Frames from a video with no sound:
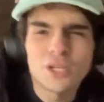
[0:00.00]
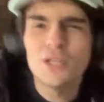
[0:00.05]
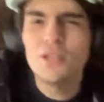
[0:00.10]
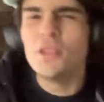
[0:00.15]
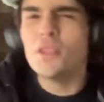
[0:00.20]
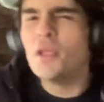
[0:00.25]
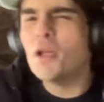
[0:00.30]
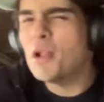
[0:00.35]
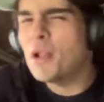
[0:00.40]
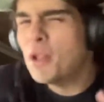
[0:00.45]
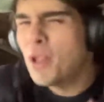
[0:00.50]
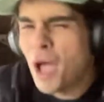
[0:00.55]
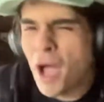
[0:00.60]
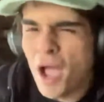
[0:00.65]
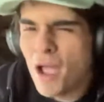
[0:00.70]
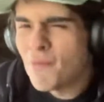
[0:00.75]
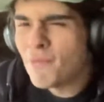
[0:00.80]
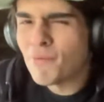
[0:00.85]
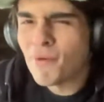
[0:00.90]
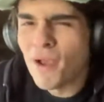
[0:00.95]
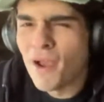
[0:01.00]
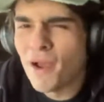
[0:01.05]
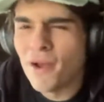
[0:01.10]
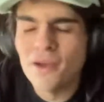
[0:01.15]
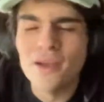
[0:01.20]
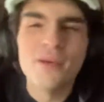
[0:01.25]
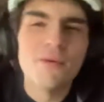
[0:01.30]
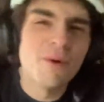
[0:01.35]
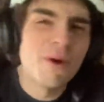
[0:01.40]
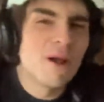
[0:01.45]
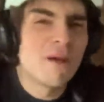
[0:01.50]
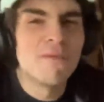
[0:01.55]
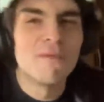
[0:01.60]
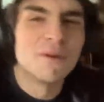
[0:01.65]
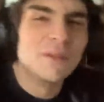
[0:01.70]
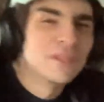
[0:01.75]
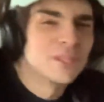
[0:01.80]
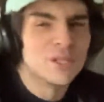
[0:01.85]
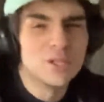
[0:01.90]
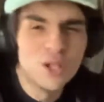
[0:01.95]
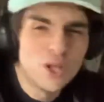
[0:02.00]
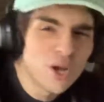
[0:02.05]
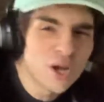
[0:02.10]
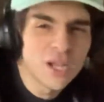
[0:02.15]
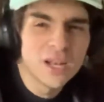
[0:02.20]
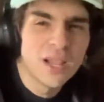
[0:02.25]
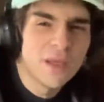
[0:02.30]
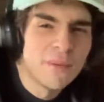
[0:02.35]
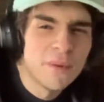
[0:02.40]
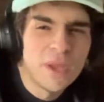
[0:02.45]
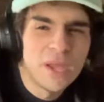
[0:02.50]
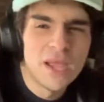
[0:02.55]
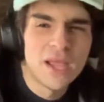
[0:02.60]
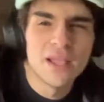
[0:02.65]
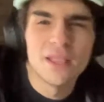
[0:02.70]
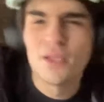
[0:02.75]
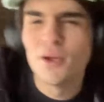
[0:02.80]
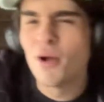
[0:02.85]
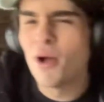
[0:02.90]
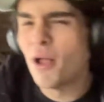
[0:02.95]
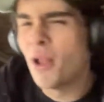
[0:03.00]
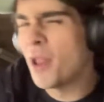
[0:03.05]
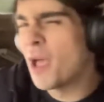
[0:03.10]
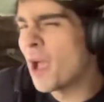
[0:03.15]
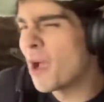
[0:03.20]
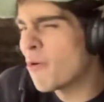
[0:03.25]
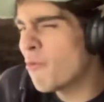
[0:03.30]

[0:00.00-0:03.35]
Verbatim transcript: in the library where everyone's looking at me and they're all like,